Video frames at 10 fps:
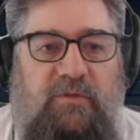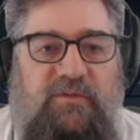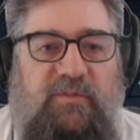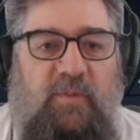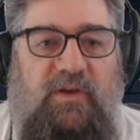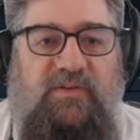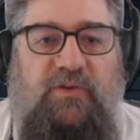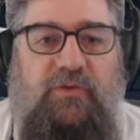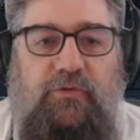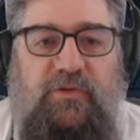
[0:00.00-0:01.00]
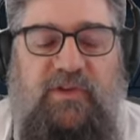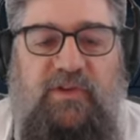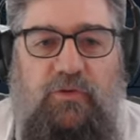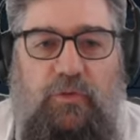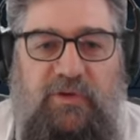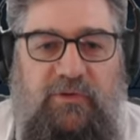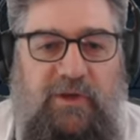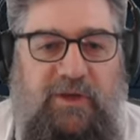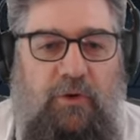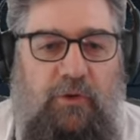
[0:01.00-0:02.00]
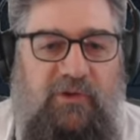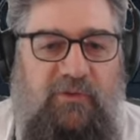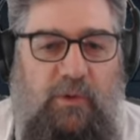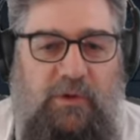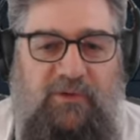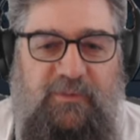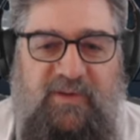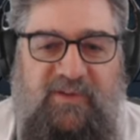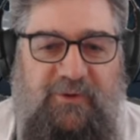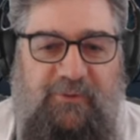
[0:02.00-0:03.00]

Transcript: Just passed under a signal which I acknowledged while I was messing